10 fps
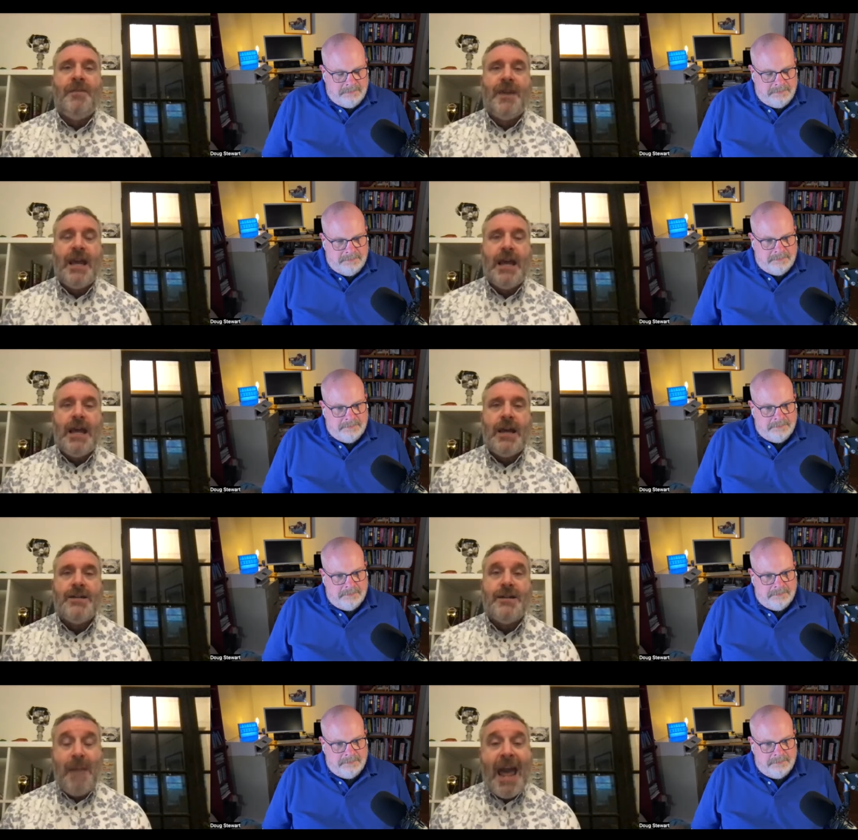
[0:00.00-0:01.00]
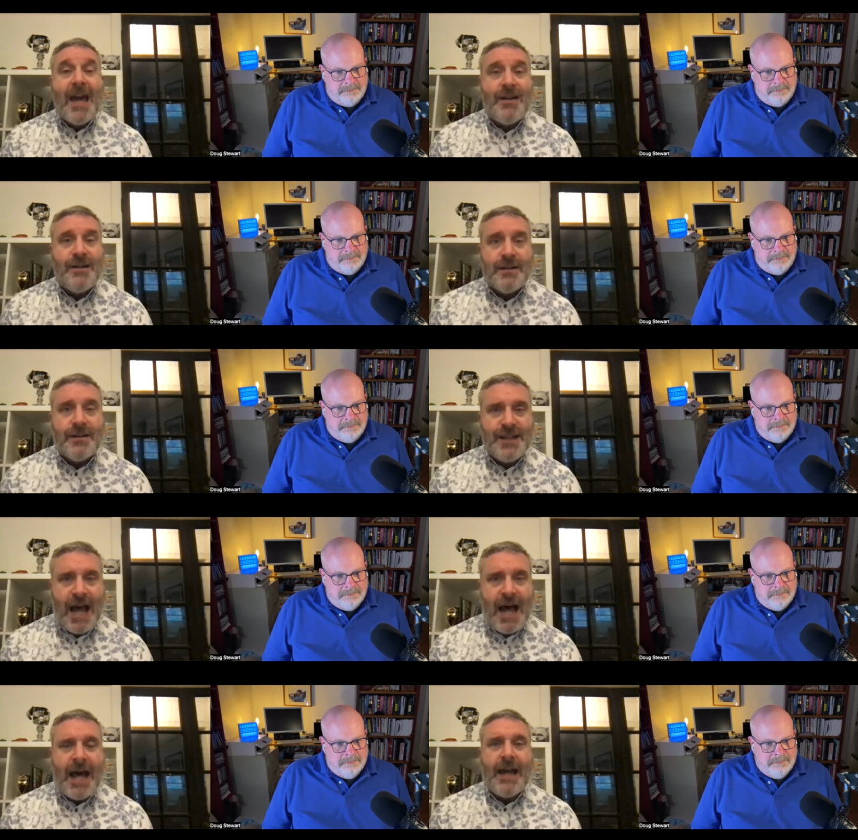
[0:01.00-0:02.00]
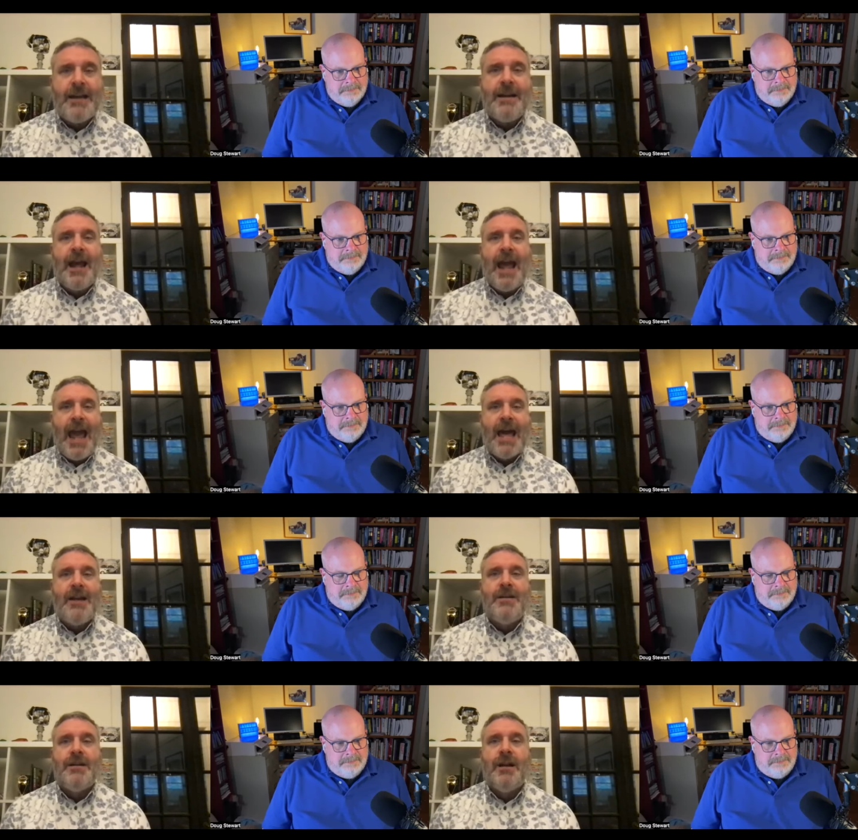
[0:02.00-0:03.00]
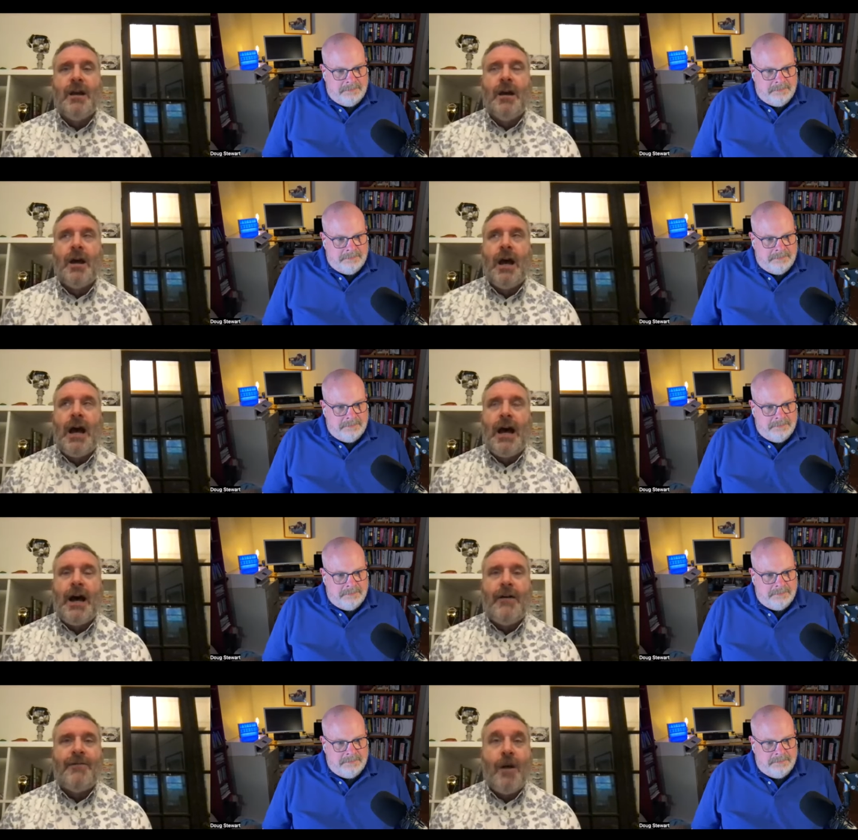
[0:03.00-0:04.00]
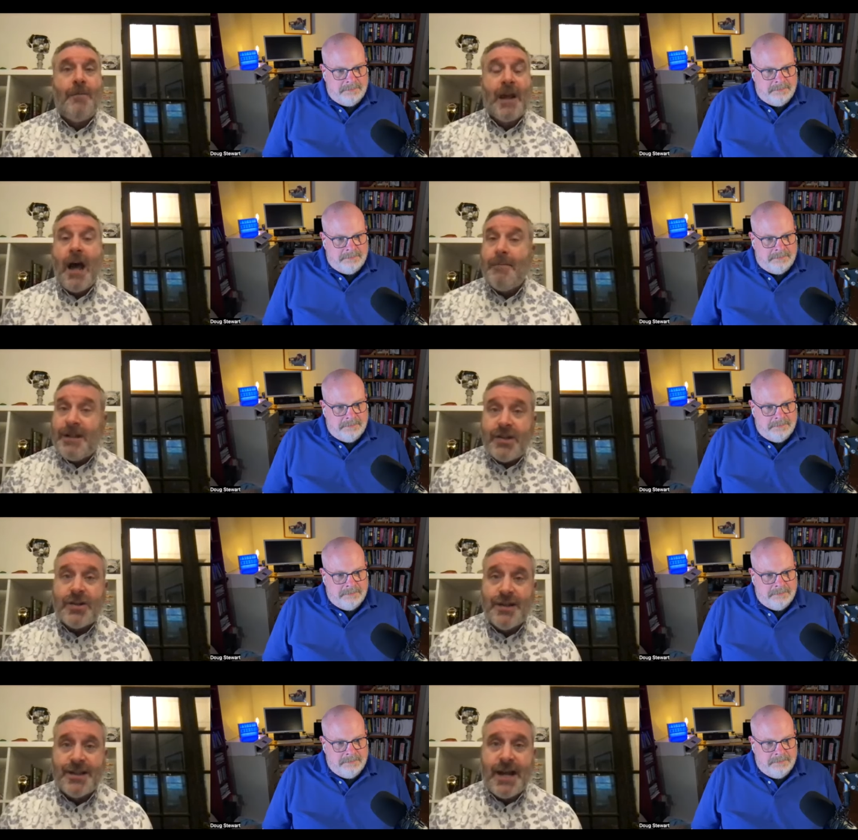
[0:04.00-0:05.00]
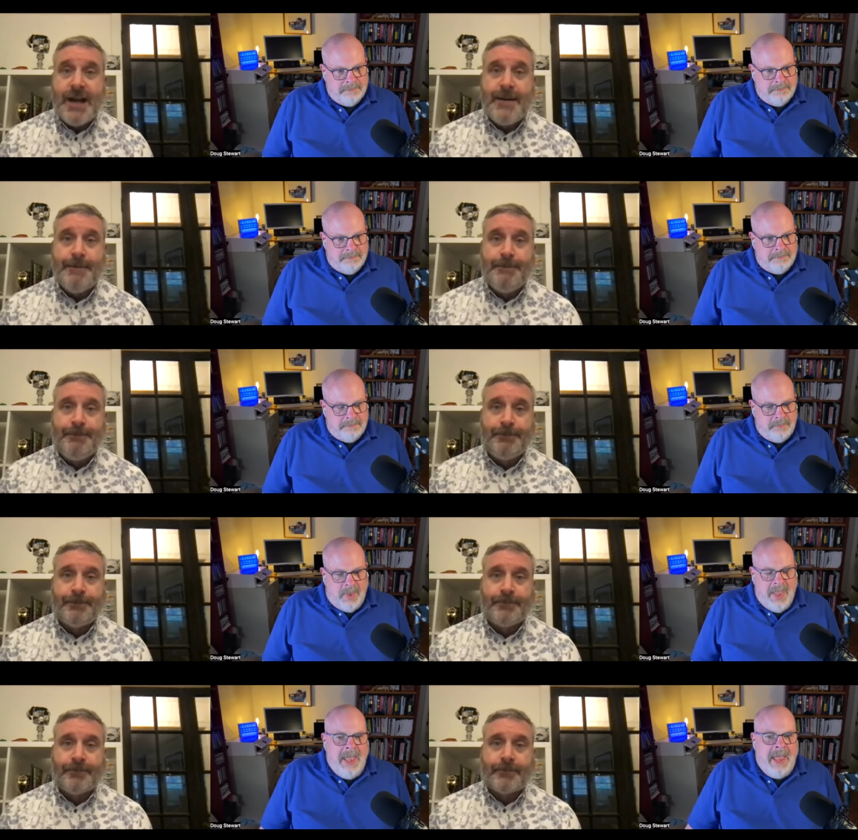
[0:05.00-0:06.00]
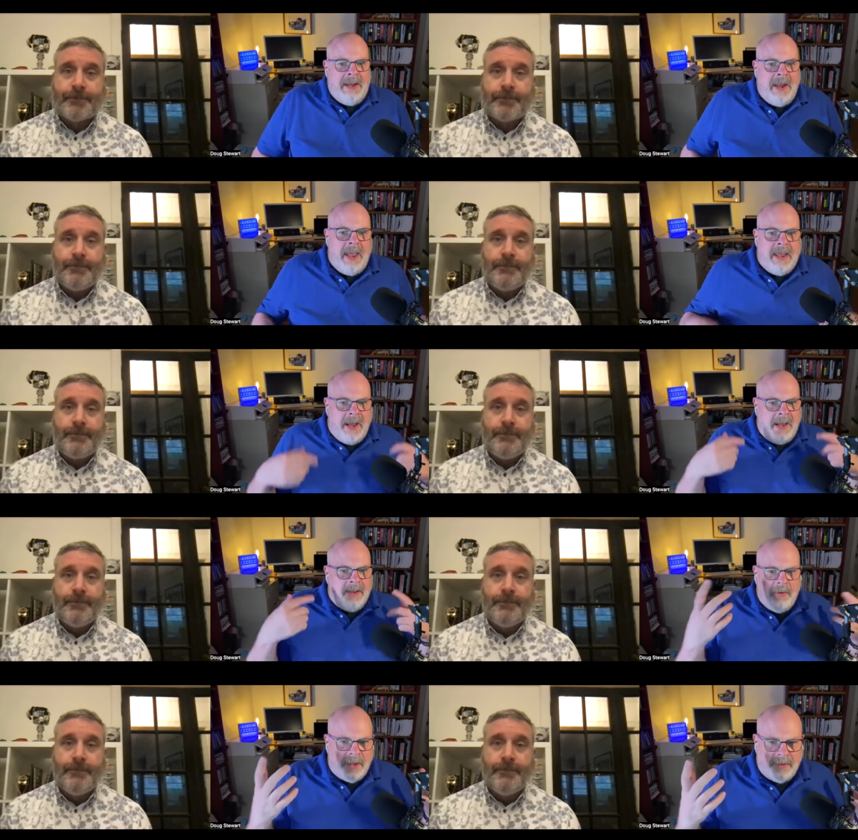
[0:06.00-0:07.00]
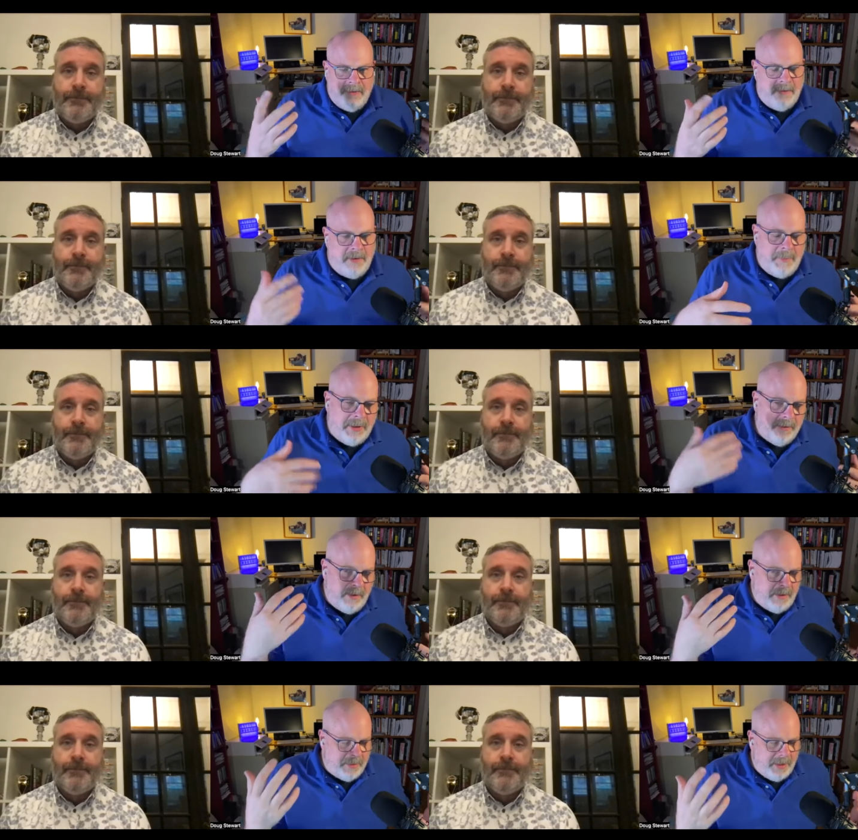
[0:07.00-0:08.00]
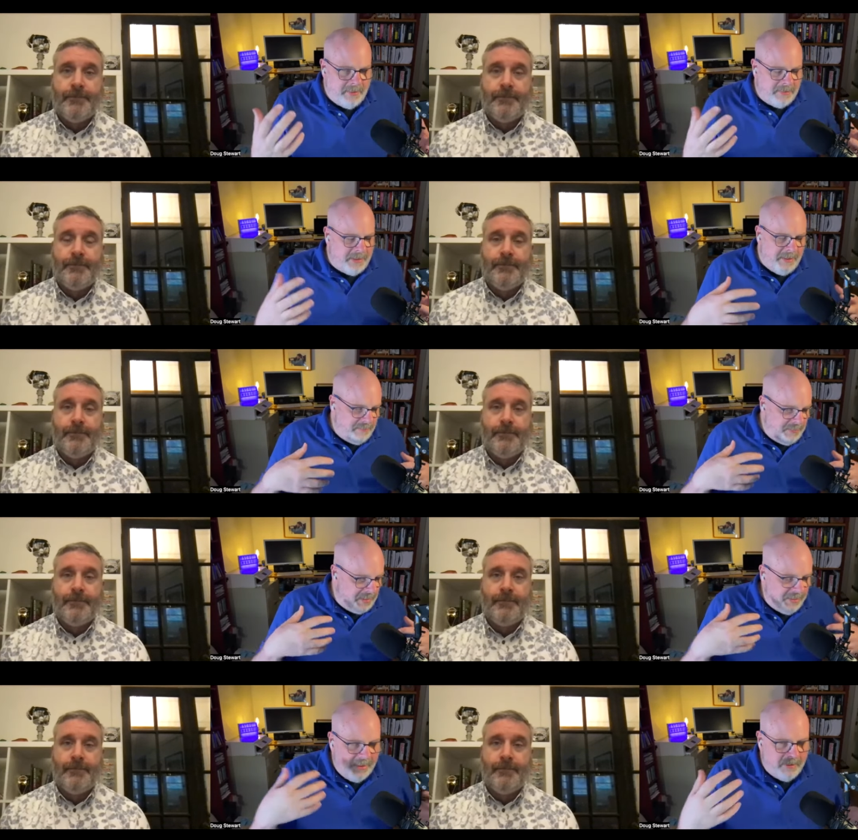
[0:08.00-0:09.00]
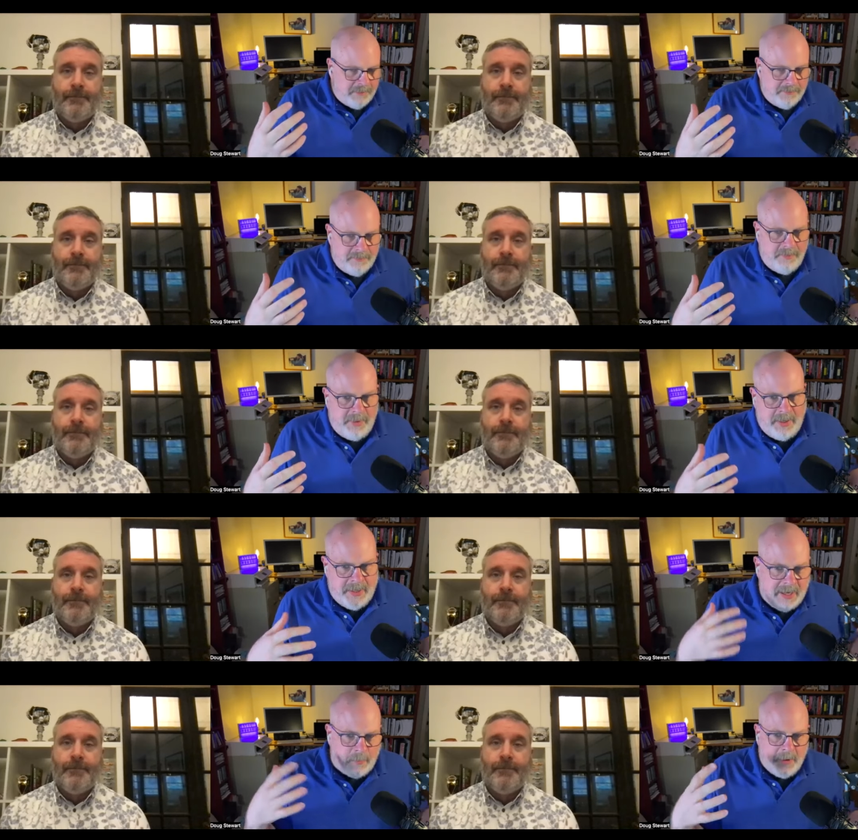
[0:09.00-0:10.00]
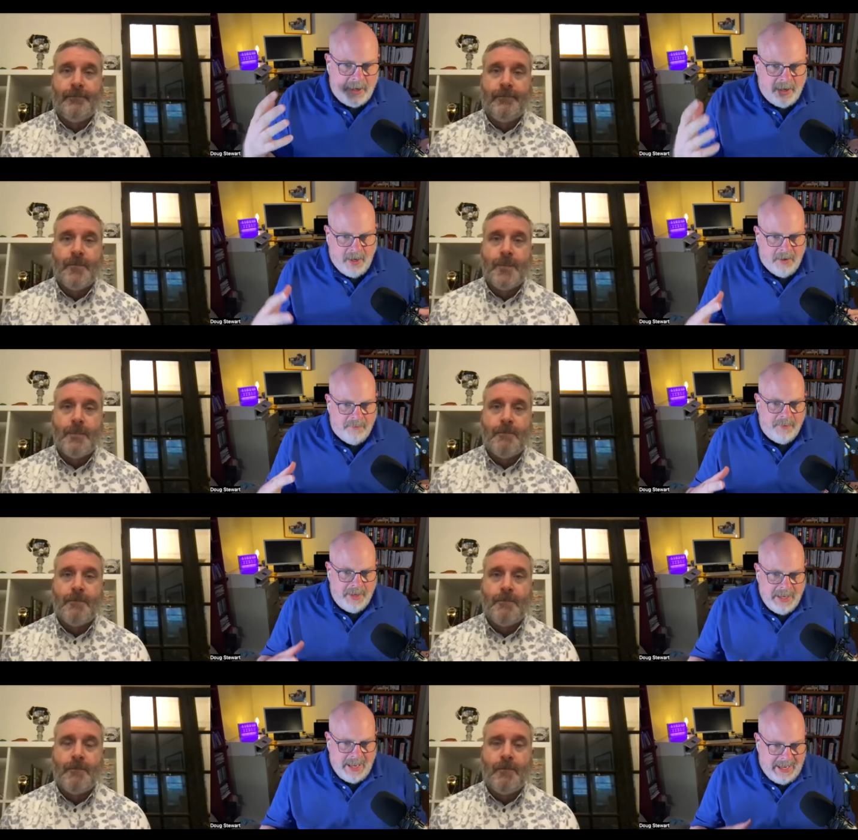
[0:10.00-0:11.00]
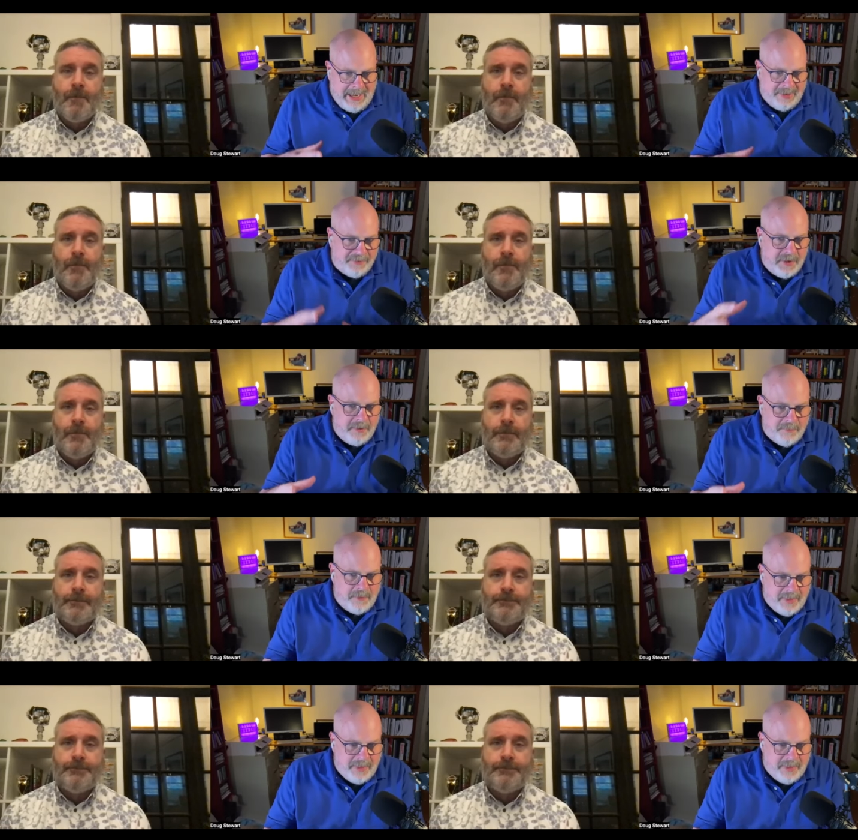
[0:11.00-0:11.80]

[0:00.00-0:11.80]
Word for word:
Speaker 1: the demand side and uh, from the competition side.
Speaker 2: And and I look at, I mean, uh, the the the clear inequity of asking for